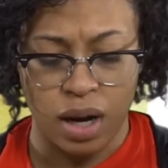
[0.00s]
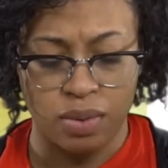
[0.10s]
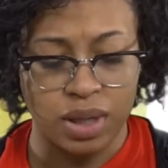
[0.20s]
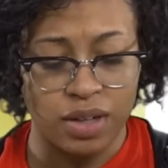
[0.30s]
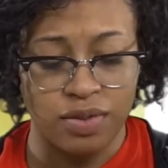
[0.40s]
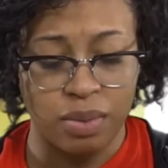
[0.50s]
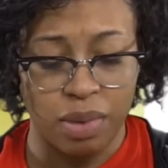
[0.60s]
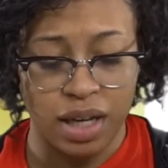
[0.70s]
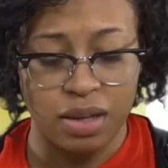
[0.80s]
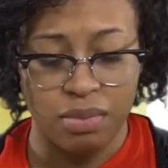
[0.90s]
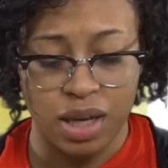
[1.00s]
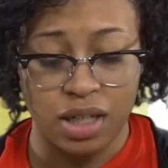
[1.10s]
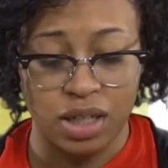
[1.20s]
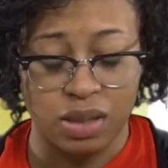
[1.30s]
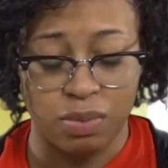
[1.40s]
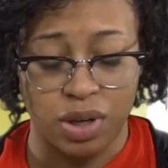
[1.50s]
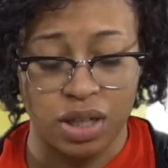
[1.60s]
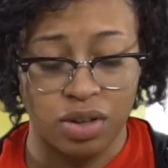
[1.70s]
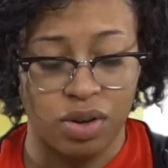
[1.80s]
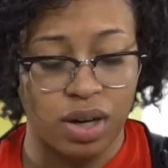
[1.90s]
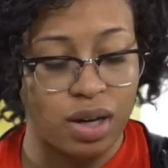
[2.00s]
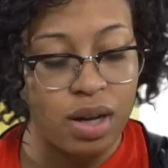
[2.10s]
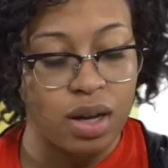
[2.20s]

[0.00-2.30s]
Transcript: Even Becky managed a smirky grin.